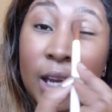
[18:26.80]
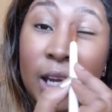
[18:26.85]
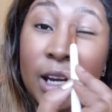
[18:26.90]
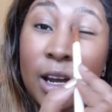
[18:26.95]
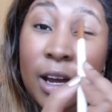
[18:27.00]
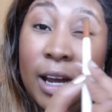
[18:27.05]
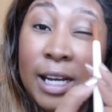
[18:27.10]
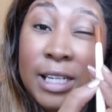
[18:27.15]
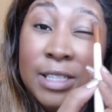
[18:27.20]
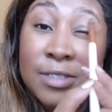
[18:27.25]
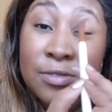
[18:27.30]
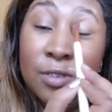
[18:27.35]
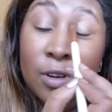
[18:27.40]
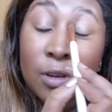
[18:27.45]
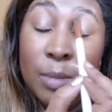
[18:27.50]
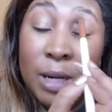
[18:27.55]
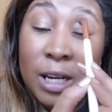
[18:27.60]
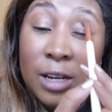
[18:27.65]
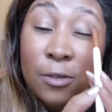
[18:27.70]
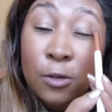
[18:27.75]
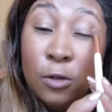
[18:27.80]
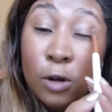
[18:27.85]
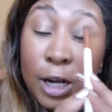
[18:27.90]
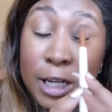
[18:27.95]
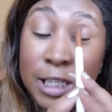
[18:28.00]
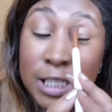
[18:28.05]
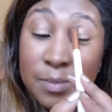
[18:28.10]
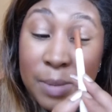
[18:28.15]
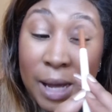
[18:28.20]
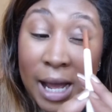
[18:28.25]
and I asked for a mini
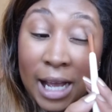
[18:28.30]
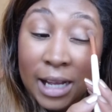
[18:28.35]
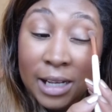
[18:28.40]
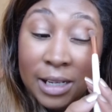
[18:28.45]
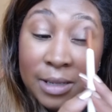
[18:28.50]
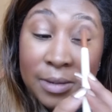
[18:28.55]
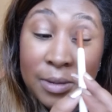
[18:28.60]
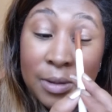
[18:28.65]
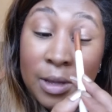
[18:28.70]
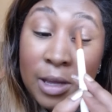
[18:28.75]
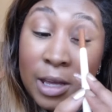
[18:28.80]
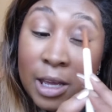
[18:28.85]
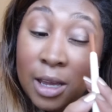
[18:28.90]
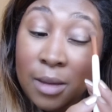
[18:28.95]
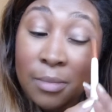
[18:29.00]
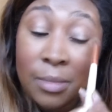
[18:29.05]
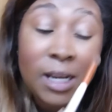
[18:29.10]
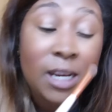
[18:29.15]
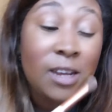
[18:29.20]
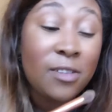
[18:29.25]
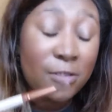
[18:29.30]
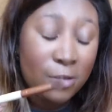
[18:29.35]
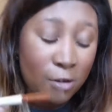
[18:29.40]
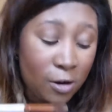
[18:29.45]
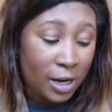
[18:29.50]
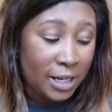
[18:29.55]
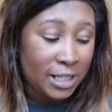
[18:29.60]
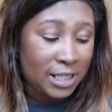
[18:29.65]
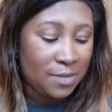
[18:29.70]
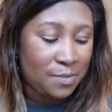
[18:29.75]
variety pack. Mini
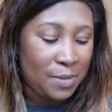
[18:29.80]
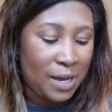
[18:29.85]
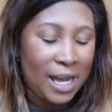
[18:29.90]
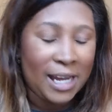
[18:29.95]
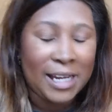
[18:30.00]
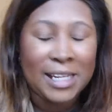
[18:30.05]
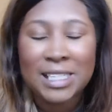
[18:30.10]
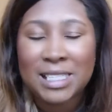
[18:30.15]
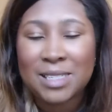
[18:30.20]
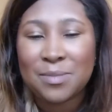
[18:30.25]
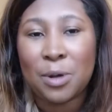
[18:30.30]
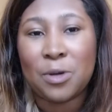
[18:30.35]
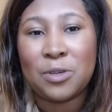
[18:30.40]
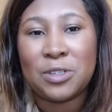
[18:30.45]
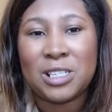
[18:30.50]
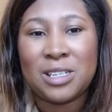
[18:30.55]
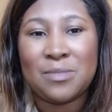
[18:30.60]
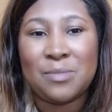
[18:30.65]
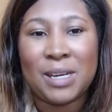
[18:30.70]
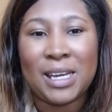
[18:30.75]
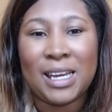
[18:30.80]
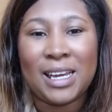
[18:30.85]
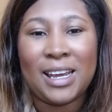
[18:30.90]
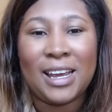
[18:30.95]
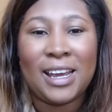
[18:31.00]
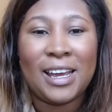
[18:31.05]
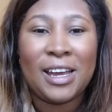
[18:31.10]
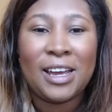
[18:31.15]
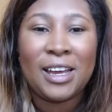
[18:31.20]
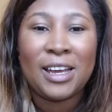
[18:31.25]
variety pack is supposed to
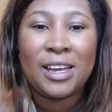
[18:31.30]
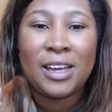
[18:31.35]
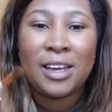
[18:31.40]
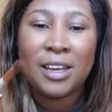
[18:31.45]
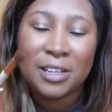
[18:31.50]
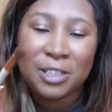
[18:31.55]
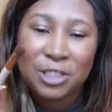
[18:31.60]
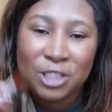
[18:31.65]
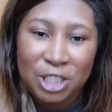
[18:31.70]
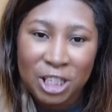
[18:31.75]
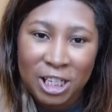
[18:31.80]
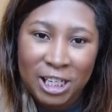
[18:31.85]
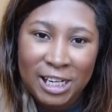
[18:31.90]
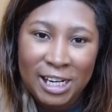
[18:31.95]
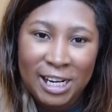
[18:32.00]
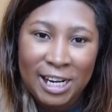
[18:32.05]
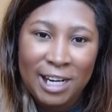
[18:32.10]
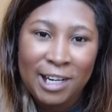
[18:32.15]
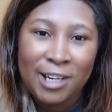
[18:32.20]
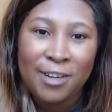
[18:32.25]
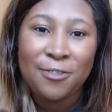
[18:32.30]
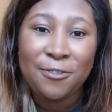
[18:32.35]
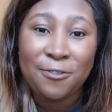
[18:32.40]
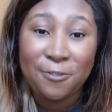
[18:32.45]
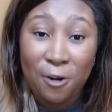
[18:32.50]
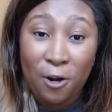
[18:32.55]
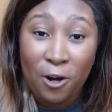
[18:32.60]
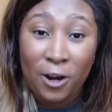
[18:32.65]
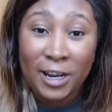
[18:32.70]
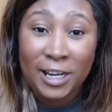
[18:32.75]
be chicken,
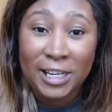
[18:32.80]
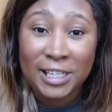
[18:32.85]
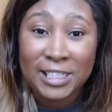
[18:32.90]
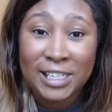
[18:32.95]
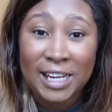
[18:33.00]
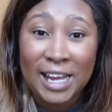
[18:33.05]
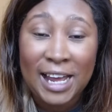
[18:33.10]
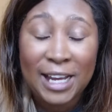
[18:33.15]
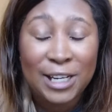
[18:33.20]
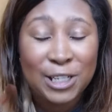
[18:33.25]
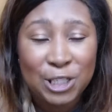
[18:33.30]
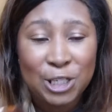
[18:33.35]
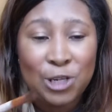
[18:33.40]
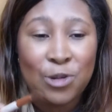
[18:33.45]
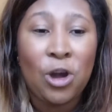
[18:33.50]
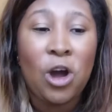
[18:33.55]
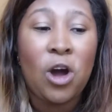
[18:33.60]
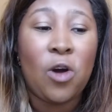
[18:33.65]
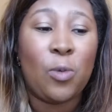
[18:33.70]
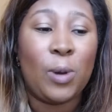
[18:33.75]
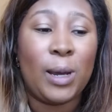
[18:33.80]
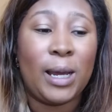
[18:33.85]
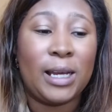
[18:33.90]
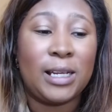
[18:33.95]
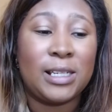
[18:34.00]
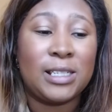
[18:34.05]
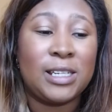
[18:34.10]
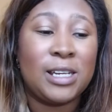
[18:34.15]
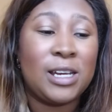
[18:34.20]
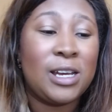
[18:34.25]
fries and 2 hot
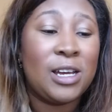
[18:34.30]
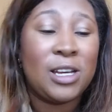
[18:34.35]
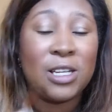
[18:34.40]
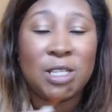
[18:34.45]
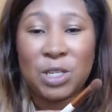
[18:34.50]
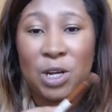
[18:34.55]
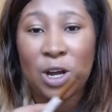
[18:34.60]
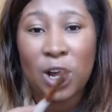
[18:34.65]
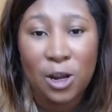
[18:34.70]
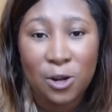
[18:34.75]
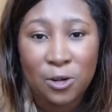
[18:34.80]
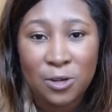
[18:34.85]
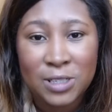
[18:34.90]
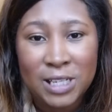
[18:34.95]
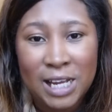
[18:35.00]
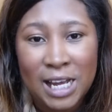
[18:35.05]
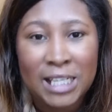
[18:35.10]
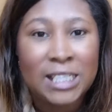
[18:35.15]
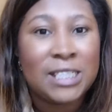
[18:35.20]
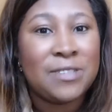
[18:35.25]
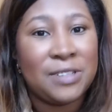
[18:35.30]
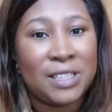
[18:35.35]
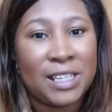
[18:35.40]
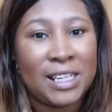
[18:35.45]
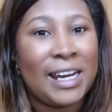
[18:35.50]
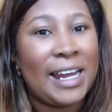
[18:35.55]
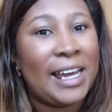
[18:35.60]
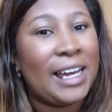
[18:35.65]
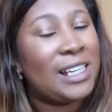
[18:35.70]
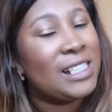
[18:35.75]
wings, so I always ask for
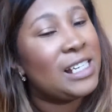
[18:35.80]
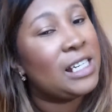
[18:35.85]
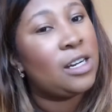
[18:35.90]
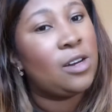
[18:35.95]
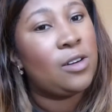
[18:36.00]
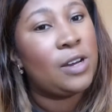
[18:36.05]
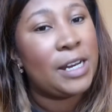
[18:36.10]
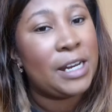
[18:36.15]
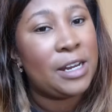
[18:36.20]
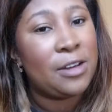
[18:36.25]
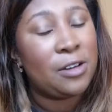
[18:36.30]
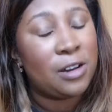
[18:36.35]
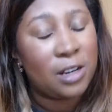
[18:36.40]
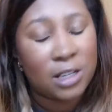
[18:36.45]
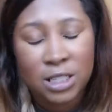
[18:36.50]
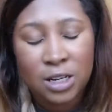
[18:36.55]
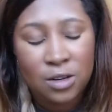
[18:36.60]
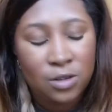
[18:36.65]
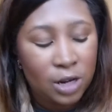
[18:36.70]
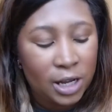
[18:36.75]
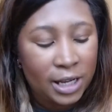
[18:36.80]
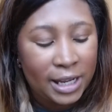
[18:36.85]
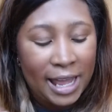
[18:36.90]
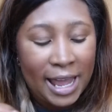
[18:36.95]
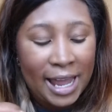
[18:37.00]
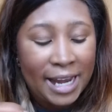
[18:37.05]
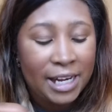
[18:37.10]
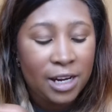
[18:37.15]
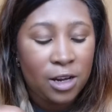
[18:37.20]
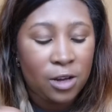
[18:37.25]
the leg because I don't like
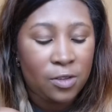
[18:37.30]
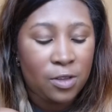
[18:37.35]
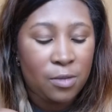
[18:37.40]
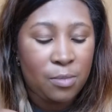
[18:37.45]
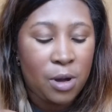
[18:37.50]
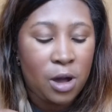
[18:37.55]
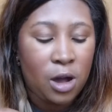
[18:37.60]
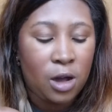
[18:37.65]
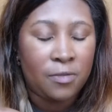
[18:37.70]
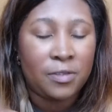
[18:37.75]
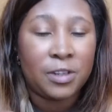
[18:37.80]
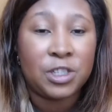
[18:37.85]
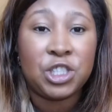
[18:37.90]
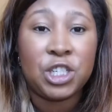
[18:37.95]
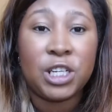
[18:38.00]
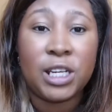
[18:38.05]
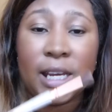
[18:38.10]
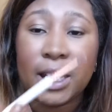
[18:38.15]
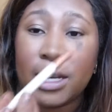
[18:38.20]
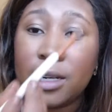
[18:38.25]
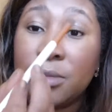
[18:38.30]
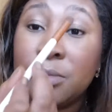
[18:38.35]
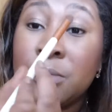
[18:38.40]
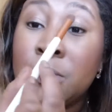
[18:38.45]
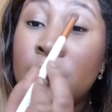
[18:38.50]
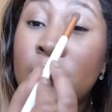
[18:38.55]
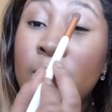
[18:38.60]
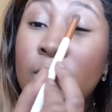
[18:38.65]
any other part of the chicken.